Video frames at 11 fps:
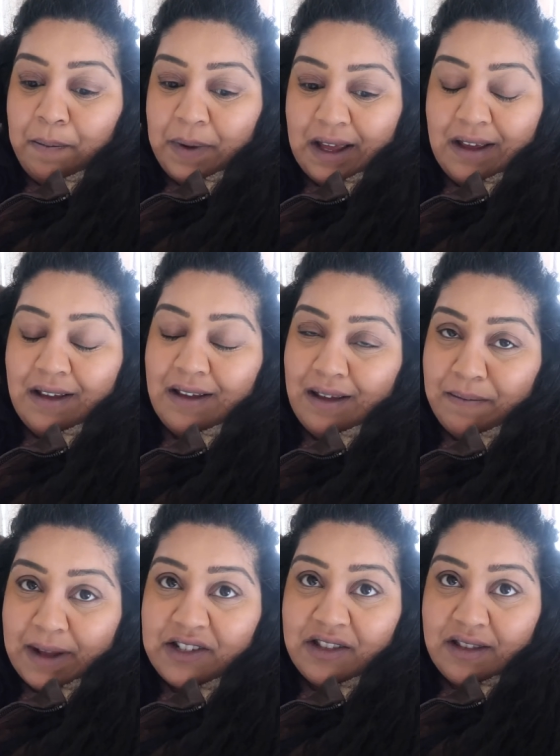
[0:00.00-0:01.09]
But
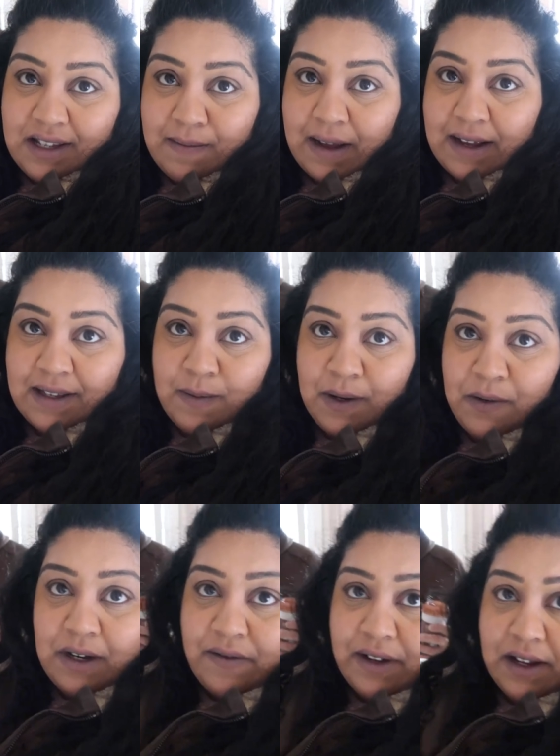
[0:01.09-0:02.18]
imagine this mess when you're
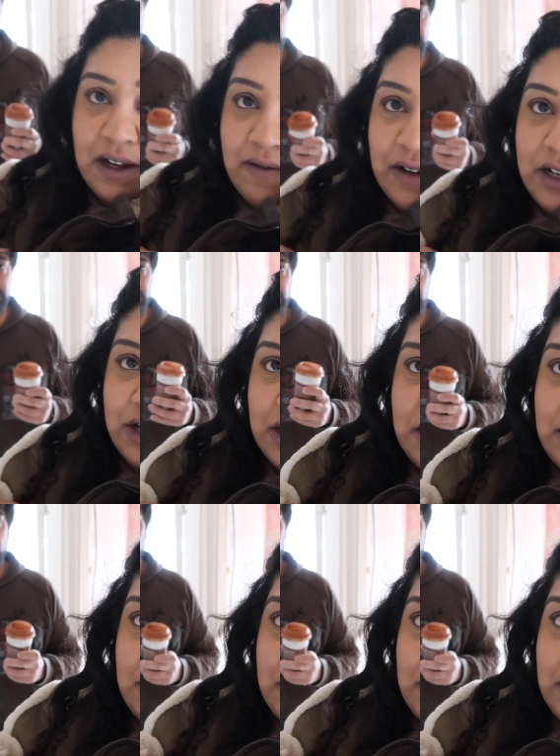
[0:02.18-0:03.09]
living here, right, Jess?